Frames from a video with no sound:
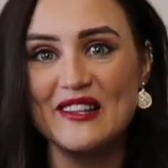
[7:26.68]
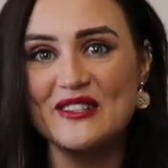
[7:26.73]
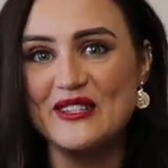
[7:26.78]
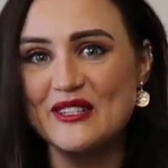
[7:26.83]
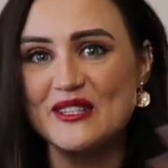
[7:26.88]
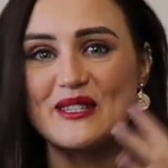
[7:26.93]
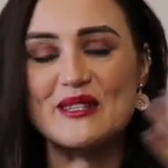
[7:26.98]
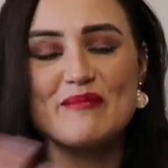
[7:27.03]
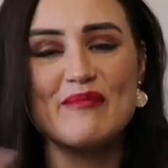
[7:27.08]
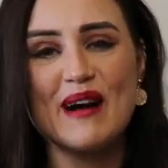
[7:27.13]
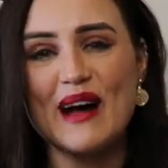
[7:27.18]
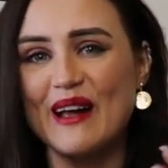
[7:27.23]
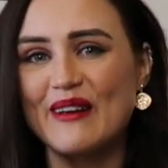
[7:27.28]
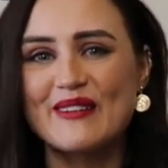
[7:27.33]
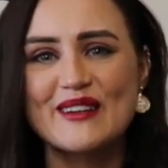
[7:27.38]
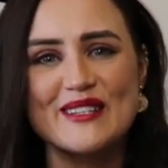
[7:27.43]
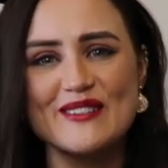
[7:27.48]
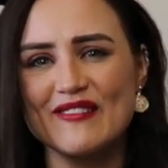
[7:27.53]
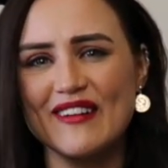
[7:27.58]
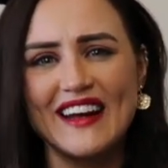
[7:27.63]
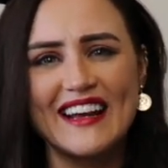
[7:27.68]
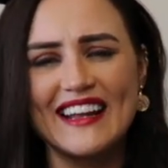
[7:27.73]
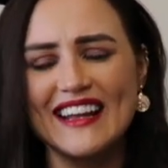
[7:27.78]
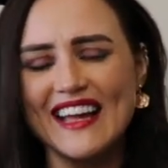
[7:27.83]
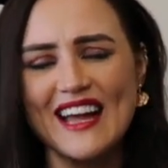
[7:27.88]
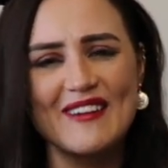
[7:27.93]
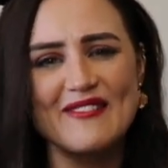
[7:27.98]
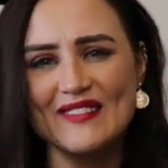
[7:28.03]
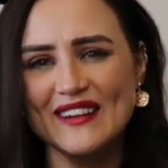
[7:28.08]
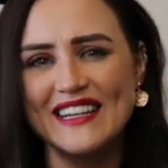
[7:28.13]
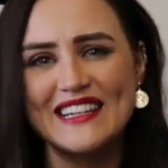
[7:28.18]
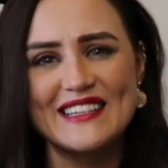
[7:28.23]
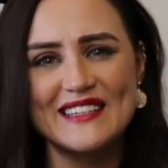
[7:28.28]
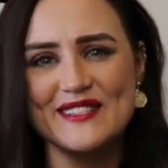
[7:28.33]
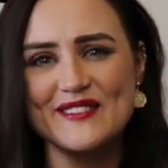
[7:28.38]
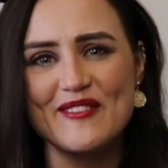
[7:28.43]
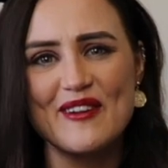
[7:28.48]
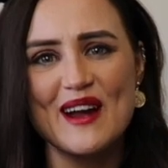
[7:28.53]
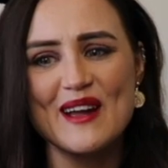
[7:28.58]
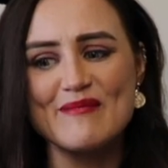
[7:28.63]
just the Pirates ride. I can't really
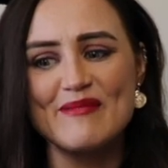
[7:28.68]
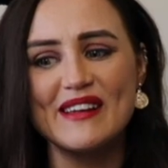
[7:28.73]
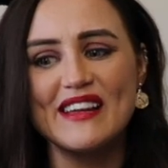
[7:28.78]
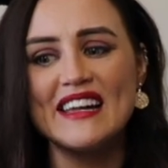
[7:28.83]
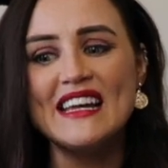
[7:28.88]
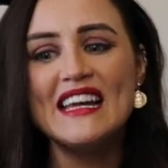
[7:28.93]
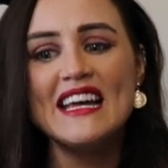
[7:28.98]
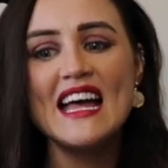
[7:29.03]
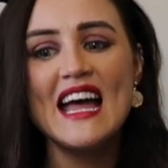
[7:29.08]
describe it.